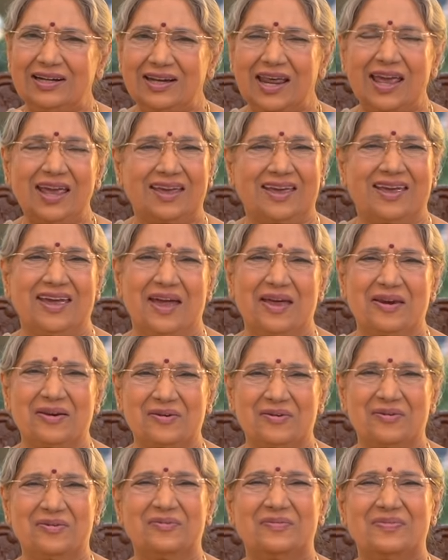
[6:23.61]
Take care.
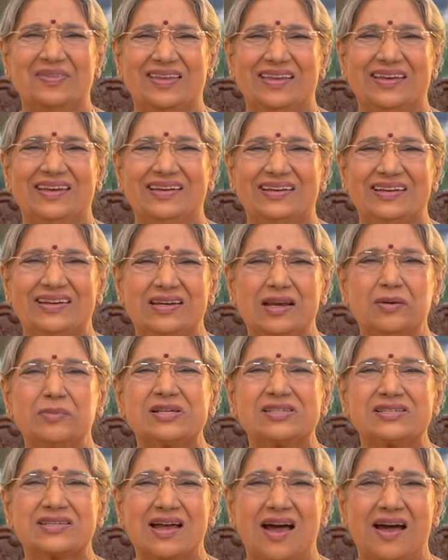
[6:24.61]

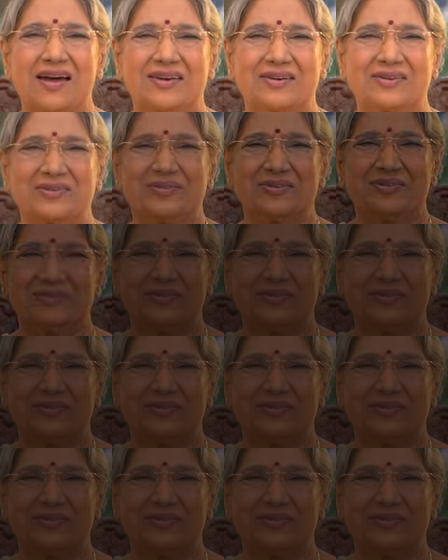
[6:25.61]
Namaskar.